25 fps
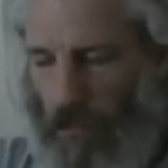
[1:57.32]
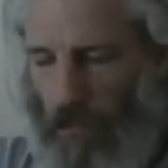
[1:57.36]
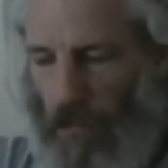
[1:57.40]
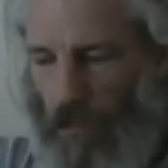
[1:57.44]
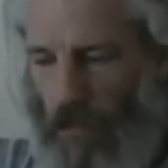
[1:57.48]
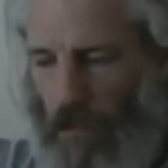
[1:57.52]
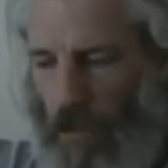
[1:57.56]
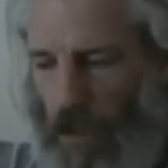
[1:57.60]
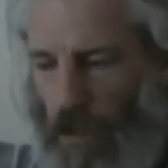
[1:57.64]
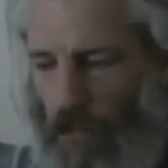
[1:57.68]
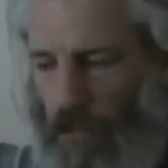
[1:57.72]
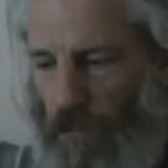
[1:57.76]

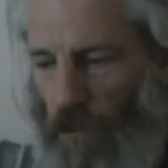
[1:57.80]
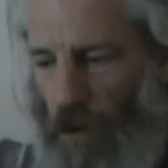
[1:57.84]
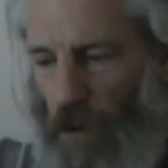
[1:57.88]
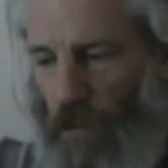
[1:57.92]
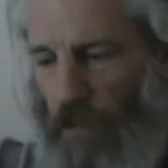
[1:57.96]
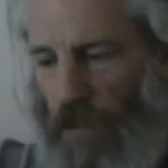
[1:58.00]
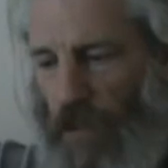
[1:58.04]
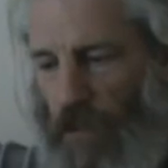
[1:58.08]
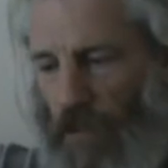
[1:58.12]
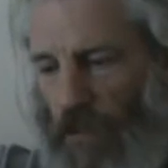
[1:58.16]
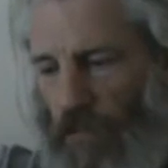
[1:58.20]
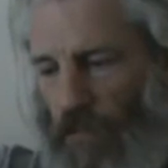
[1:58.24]
the
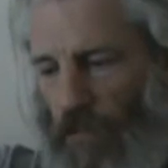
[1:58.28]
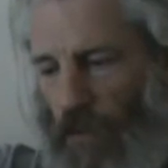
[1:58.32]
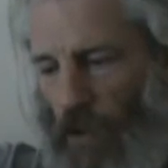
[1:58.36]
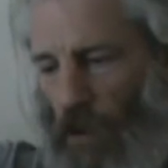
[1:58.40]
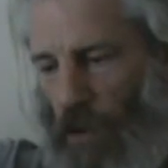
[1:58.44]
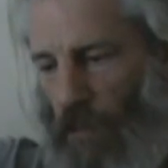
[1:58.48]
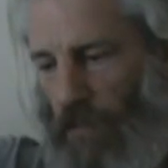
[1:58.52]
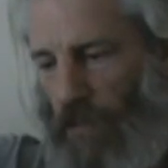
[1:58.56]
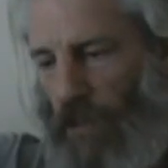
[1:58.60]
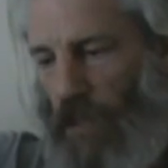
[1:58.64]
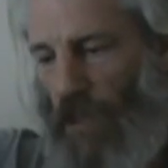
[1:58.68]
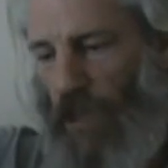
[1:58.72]
aroma just
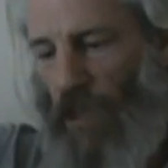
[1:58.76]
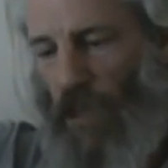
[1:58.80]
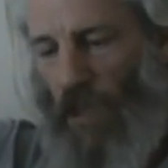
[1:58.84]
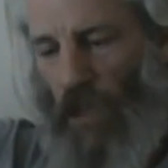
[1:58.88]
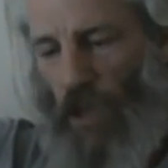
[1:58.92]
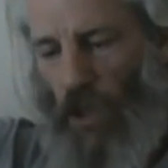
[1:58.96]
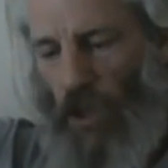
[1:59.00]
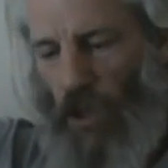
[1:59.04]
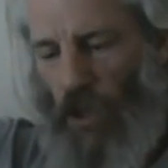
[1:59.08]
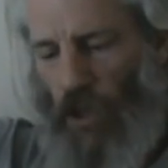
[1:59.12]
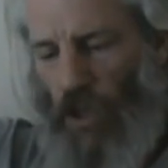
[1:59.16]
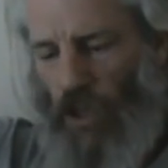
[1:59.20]
pops.
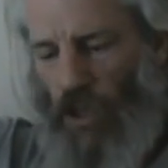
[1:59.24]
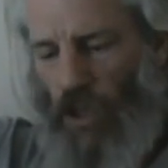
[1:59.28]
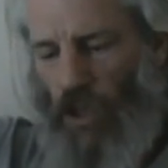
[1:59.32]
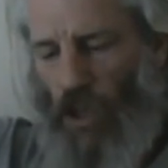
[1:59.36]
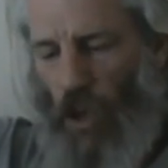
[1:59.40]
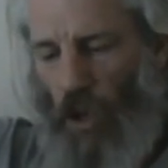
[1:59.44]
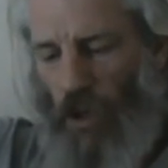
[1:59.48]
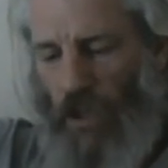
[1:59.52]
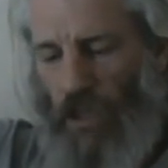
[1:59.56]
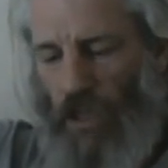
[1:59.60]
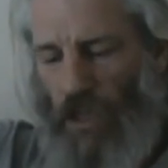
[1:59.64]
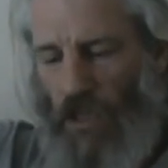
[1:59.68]

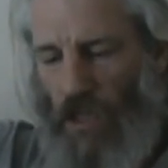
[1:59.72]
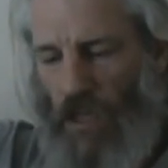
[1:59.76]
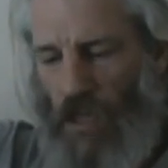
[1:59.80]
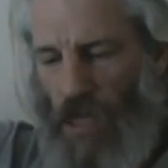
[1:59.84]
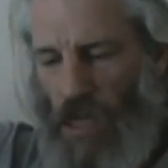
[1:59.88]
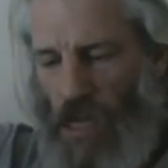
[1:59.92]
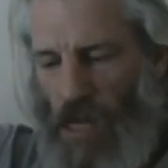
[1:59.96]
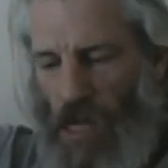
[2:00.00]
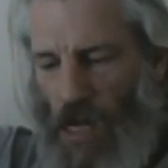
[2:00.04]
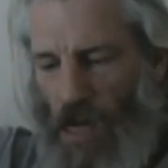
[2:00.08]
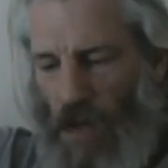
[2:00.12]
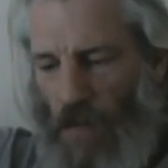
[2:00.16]
Not as
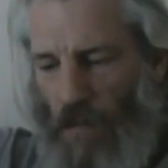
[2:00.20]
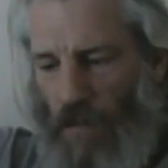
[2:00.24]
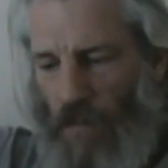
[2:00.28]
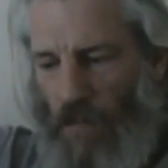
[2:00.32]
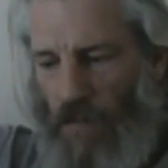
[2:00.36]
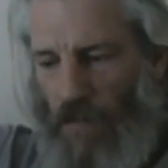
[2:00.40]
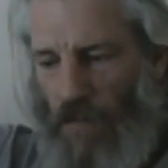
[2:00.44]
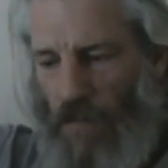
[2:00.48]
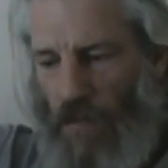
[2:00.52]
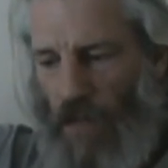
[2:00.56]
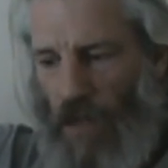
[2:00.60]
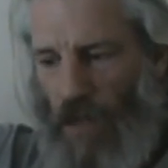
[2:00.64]

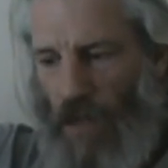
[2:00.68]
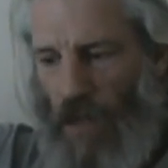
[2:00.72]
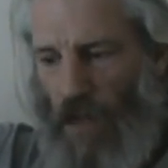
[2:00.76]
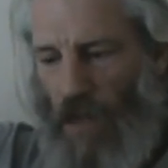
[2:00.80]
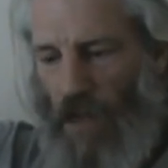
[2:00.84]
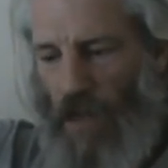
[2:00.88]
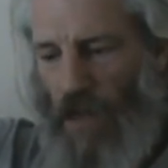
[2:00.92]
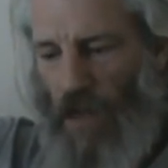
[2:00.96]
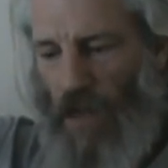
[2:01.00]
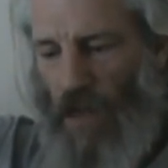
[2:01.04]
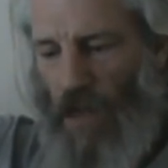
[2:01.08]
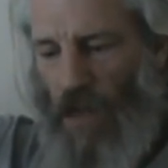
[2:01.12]

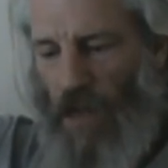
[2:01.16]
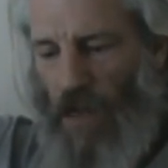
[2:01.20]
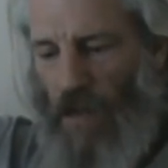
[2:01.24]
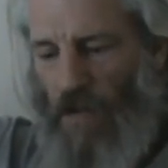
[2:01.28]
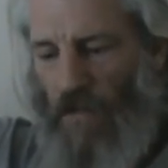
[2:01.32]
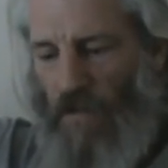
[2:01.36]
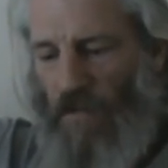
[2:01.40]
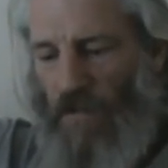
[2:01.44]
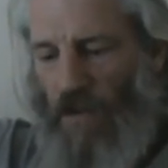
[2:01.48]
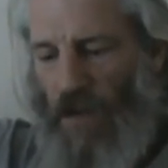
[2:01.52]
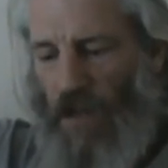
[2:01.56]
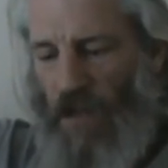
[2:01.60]
in your
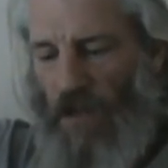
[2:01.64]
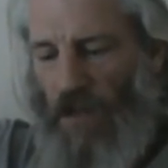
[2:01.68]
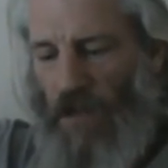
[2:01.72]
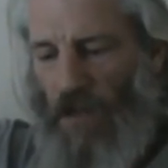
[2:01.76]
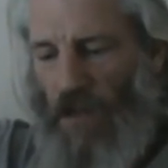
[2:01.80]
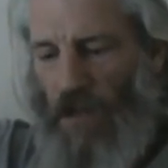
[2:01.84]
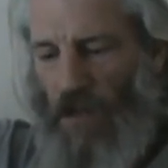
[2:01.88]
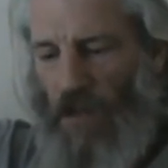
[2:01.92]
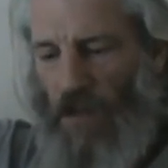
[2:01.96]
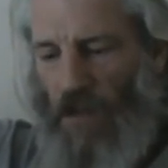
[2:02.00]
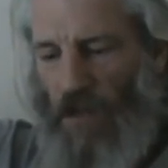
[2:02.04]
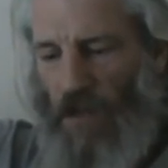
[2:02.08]
face
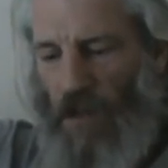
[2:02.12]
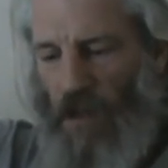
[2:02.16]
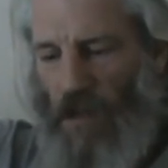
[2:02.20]
as